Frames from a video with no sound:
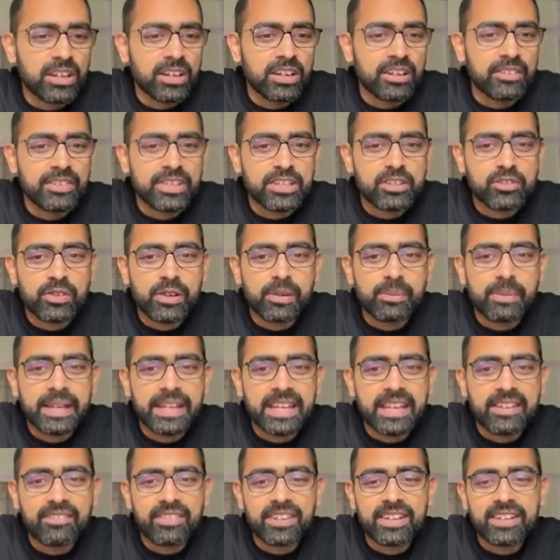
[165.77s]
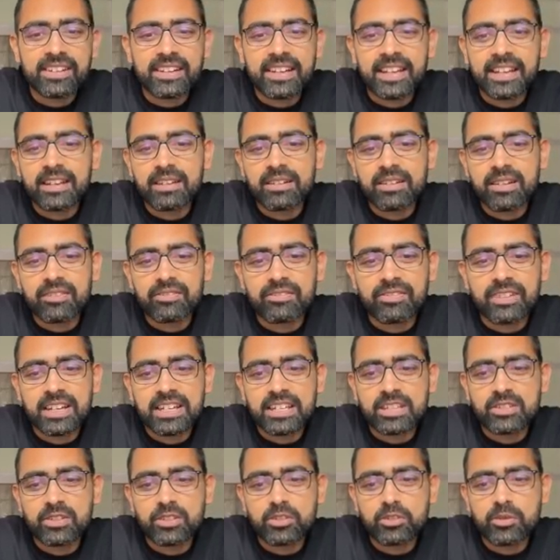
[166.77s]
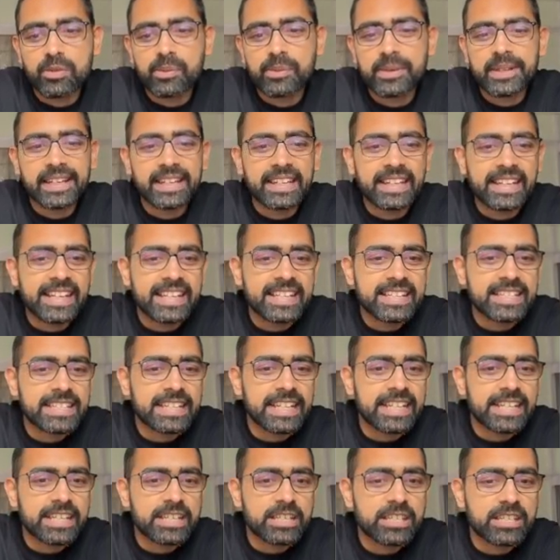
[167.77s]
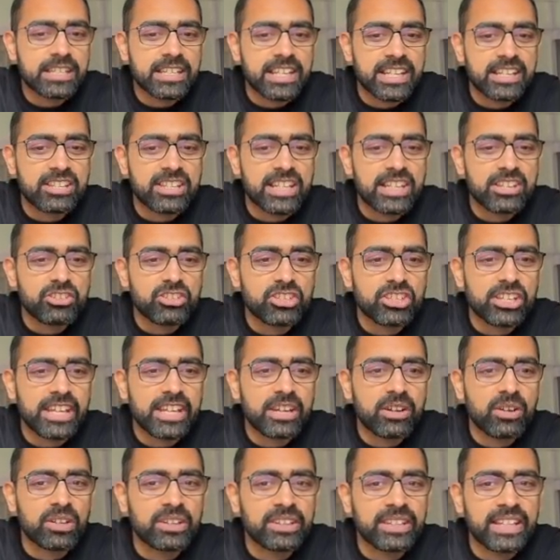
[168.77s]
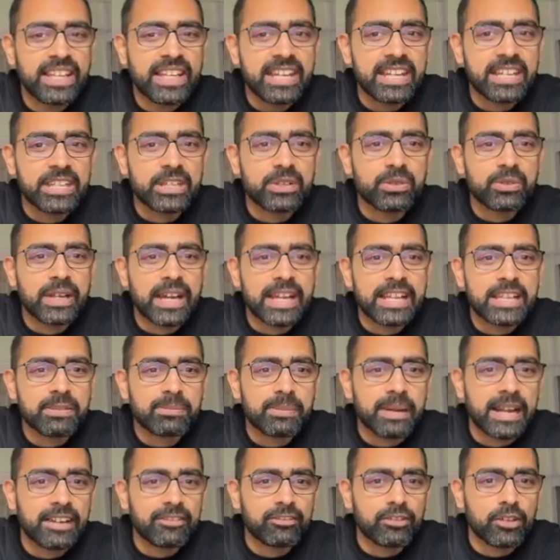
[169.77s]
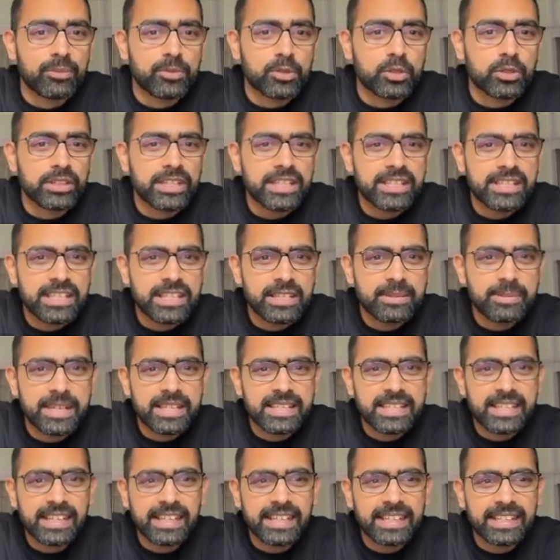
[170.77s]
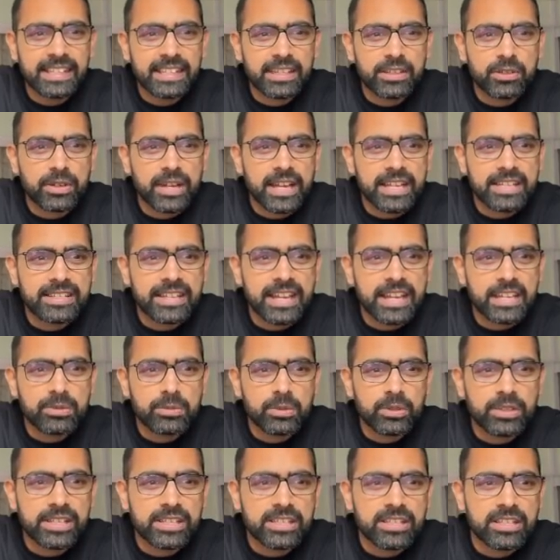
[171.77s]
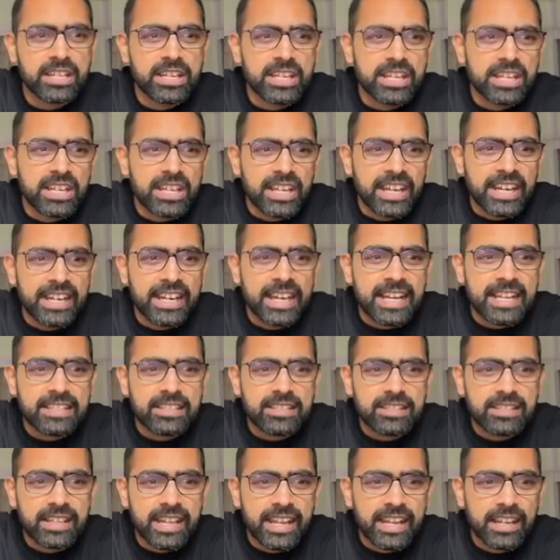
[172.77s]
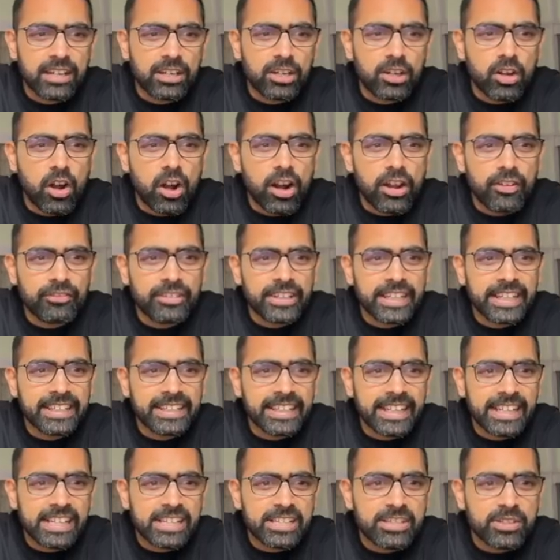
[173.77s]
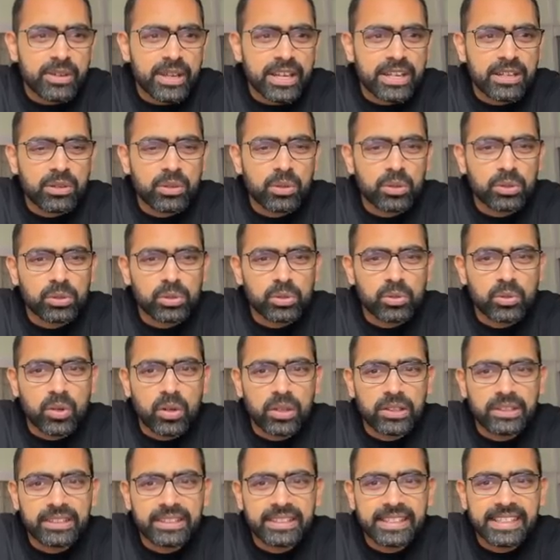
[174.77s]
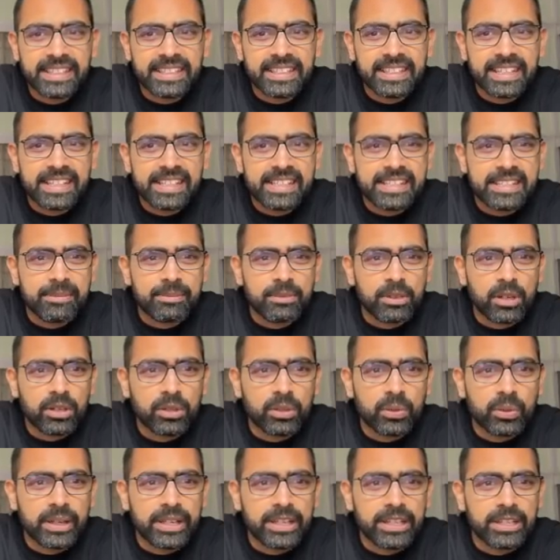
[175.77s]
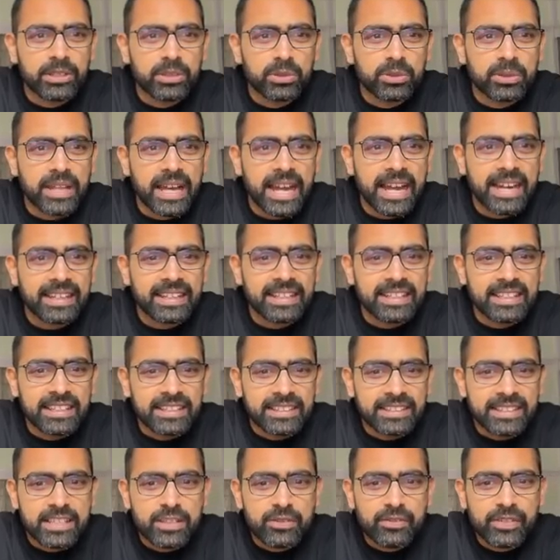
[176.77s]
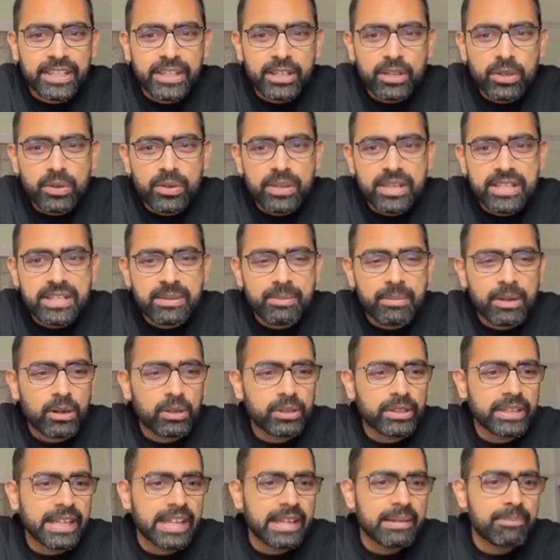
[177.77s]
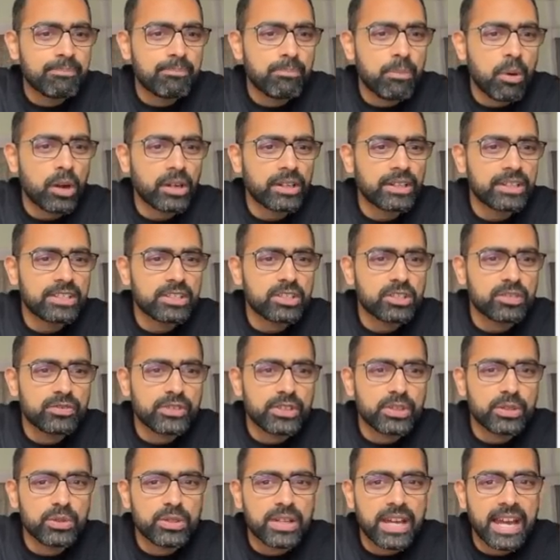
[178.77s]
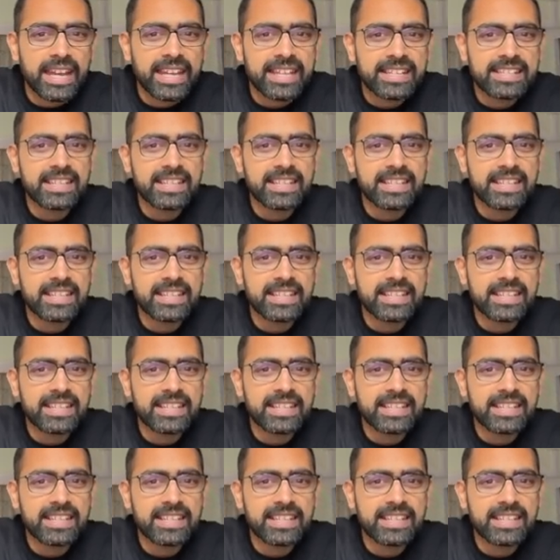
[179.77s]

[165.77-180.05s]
which will be given and the funds which will be released, that is essentially on the UDISE platform. So this is basically the UDISE dashboard. It has like a lot of details. You can go through all the details. I'm not going into that. This video is about the importance of UDISE